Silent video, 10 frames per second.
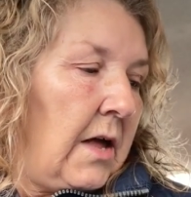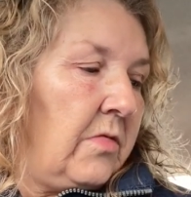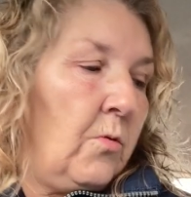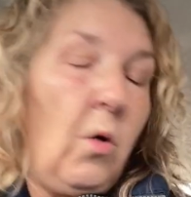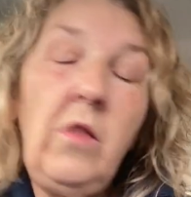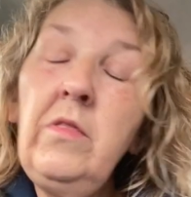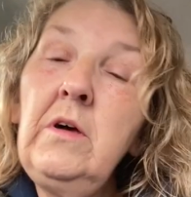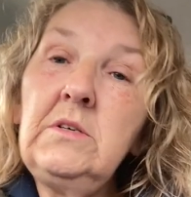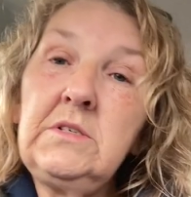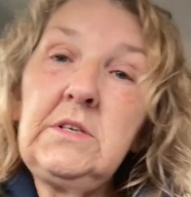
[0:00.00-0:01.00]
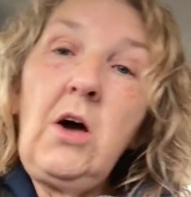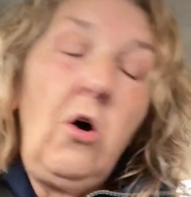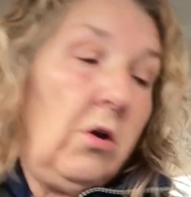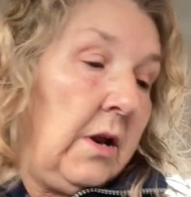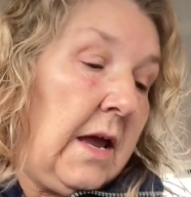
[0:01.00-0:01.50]
the one that's
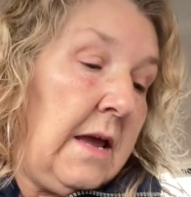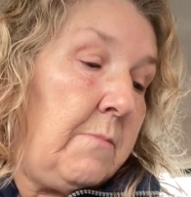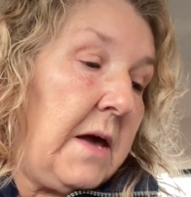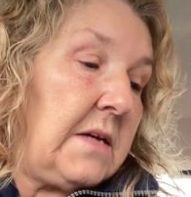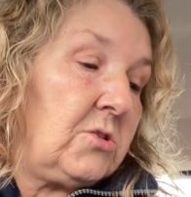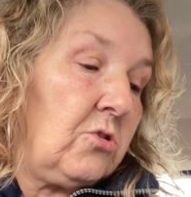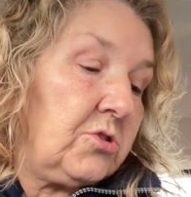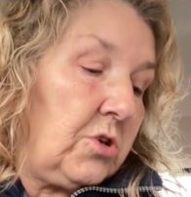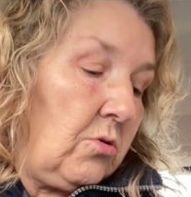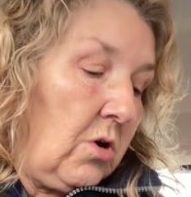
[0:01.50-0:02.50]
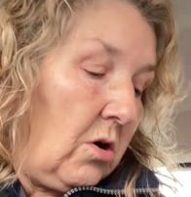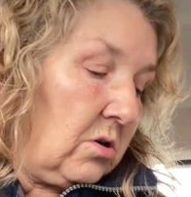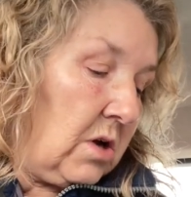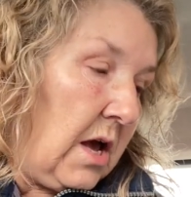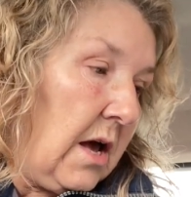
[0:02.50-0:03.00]
on eBay's also got
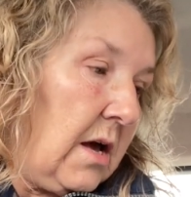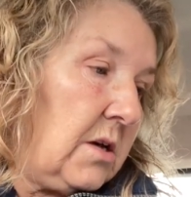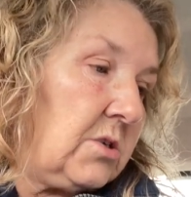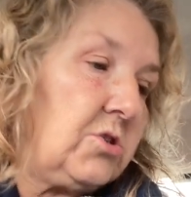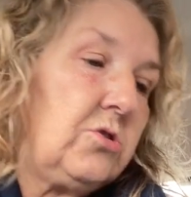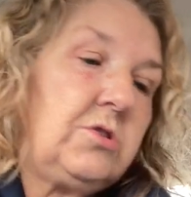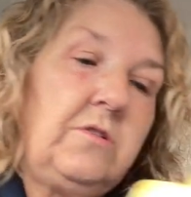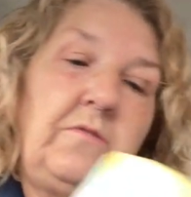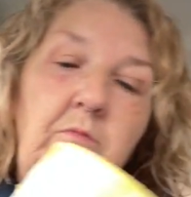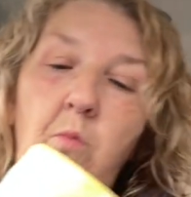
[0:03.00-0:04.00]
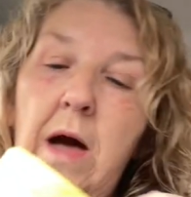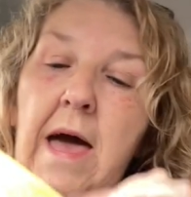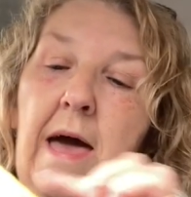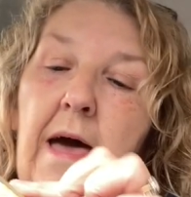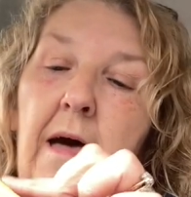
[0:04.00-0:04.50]
uh, sort of
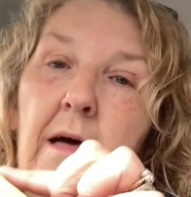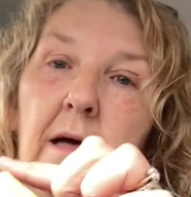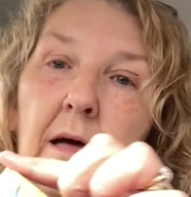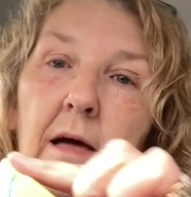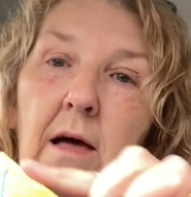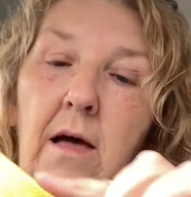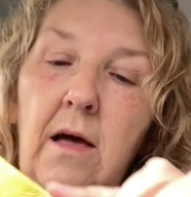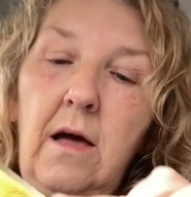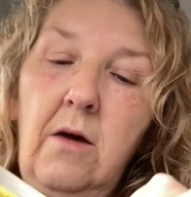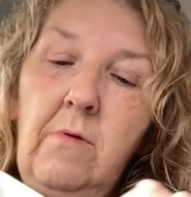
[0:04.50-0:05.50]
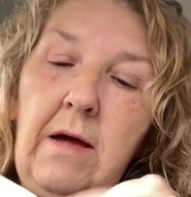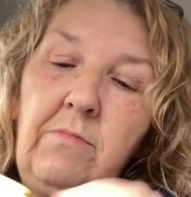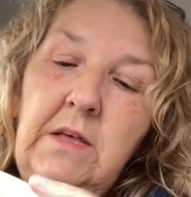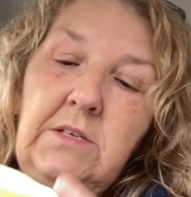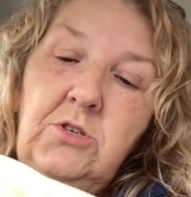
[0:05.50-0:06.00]
wear Uh, around
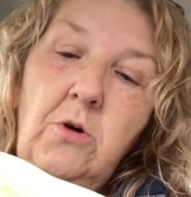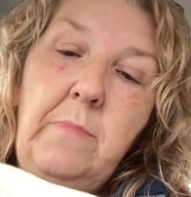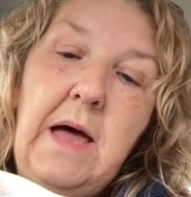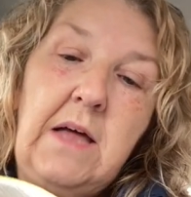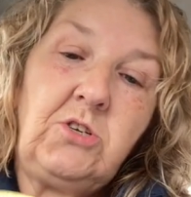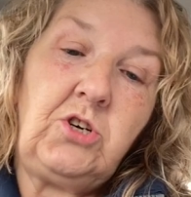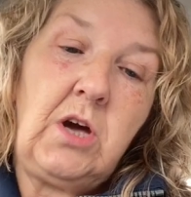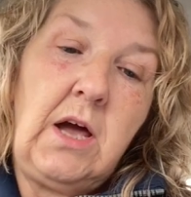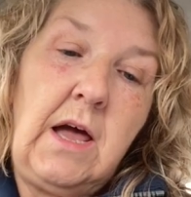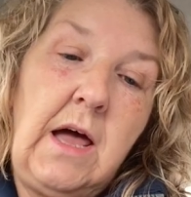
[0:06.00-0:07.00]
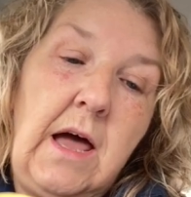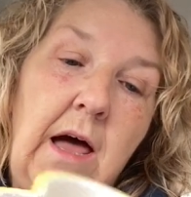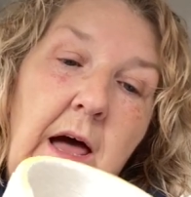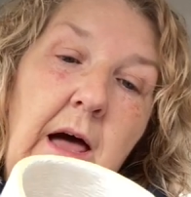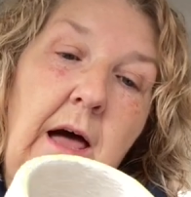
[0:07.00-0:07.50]
this top edge,
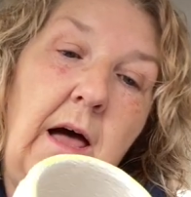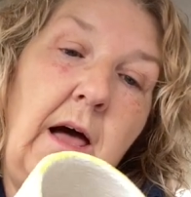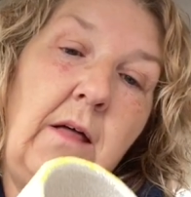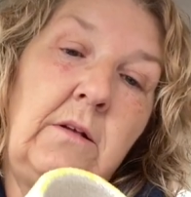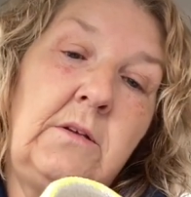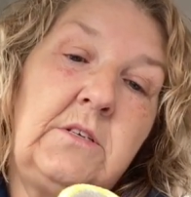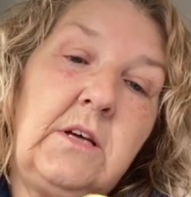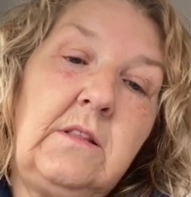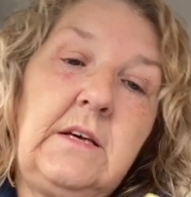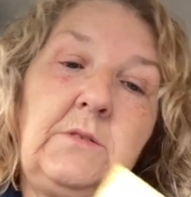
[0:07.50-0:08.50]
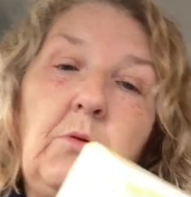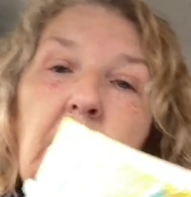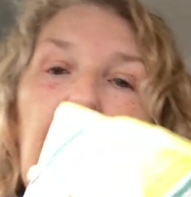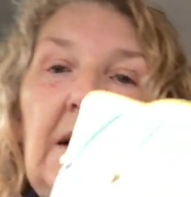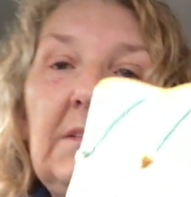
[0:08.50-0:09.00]
uh, and this one
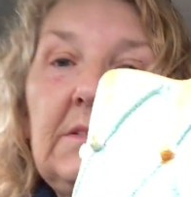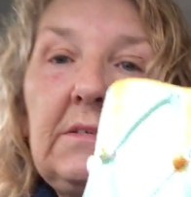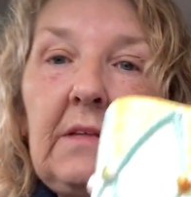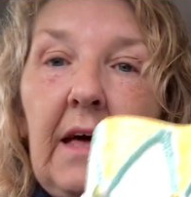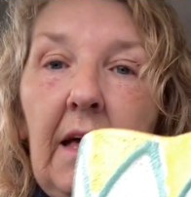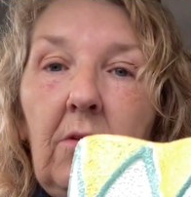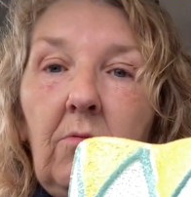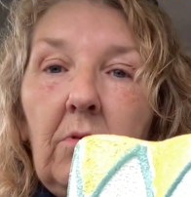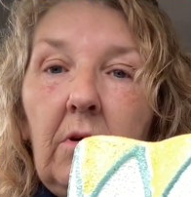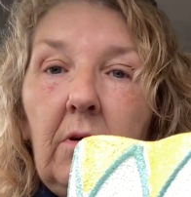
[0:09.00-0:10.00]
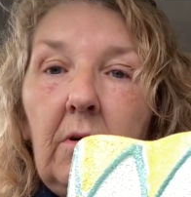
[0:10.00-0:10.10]
has their look a